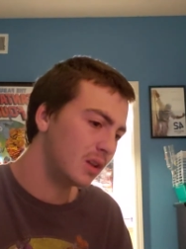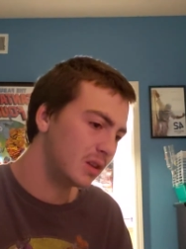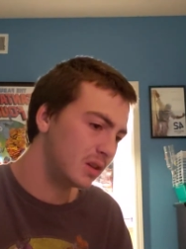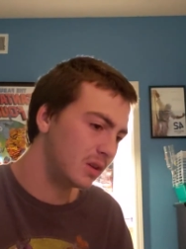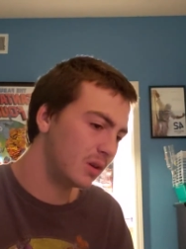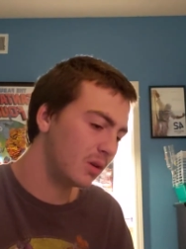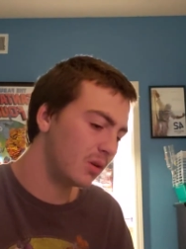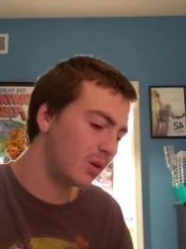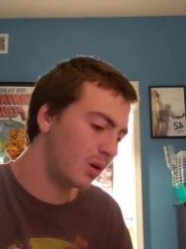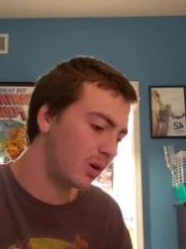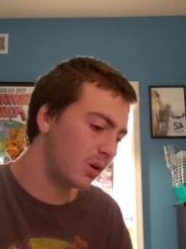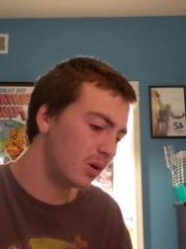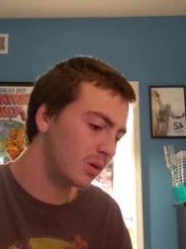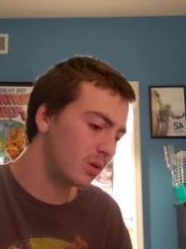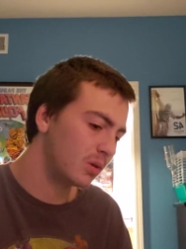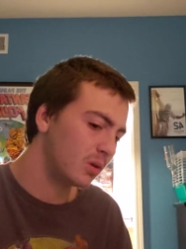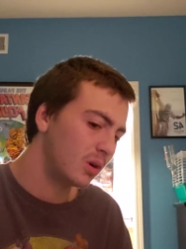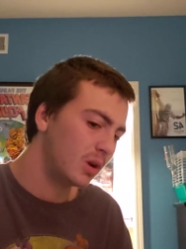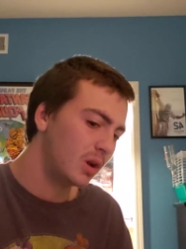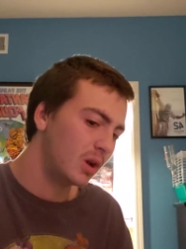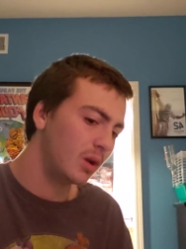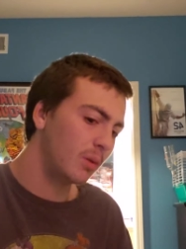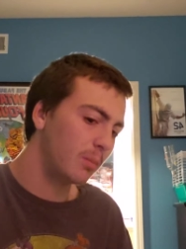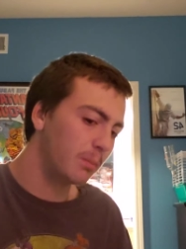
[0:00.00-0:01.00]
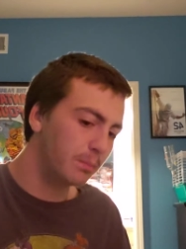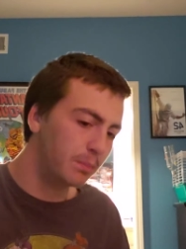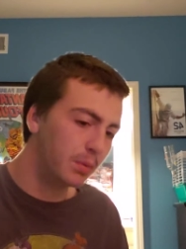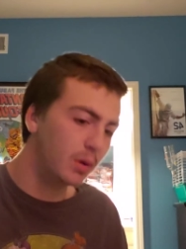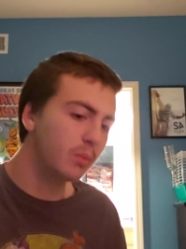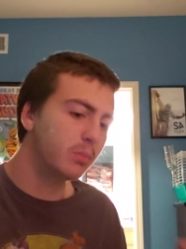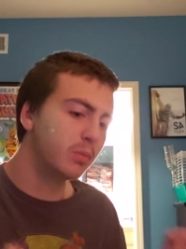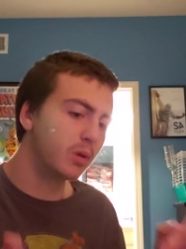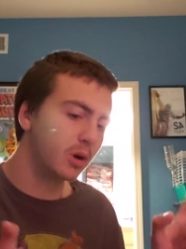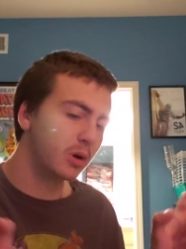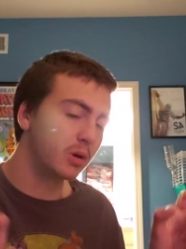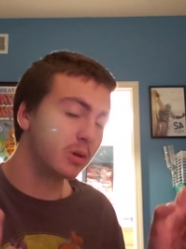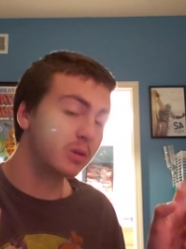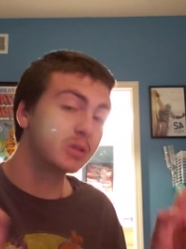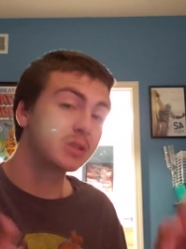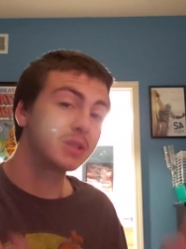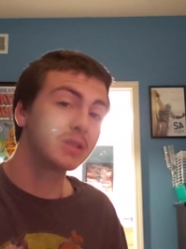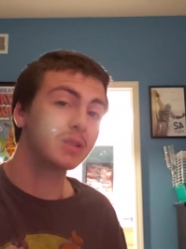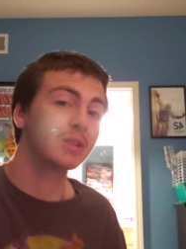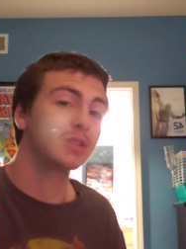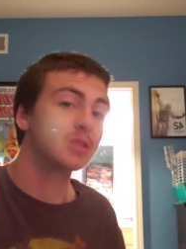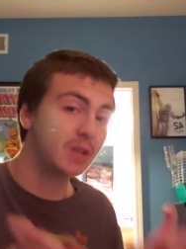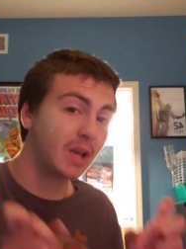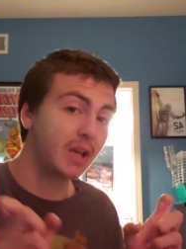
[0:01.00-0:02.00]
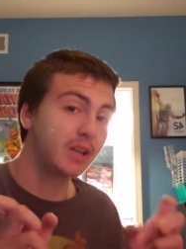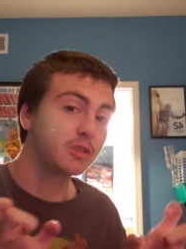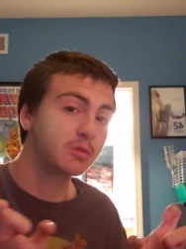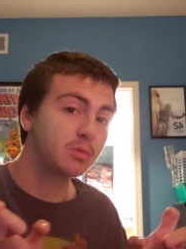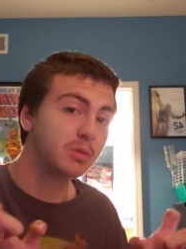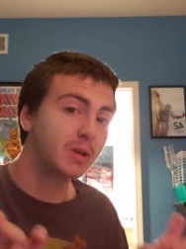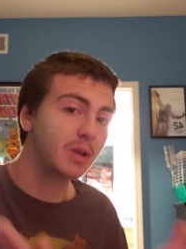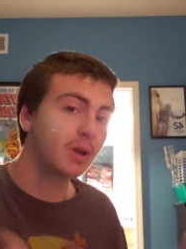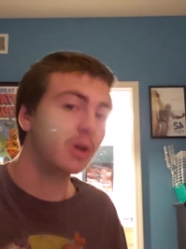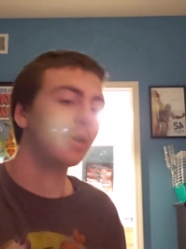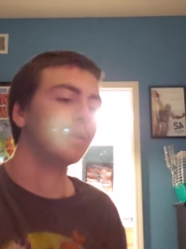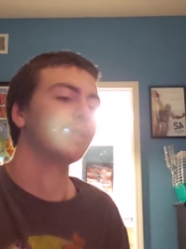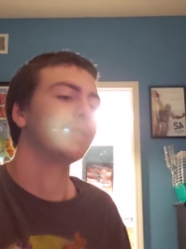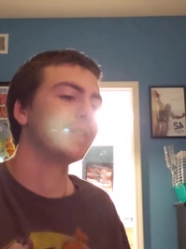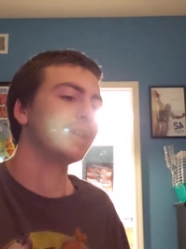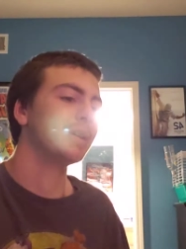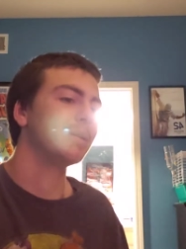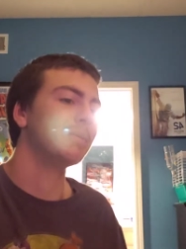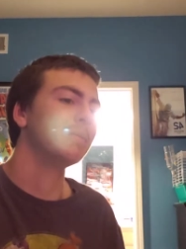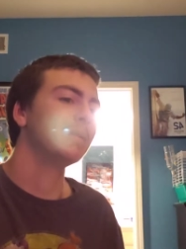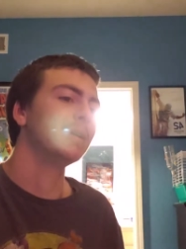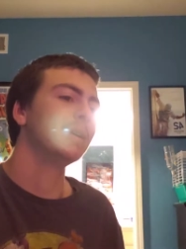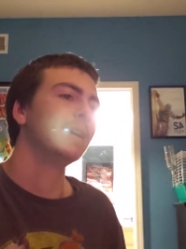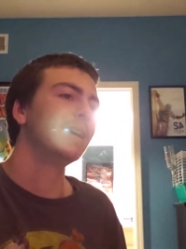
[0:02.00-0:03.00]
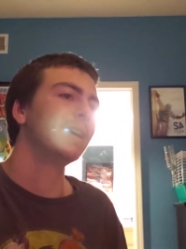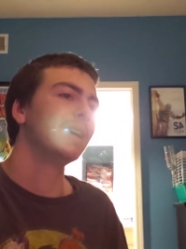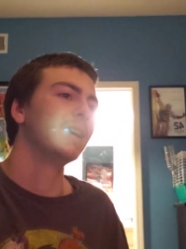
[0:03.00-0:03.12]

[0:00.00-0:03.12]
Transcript: there are boomers, as, as we call them,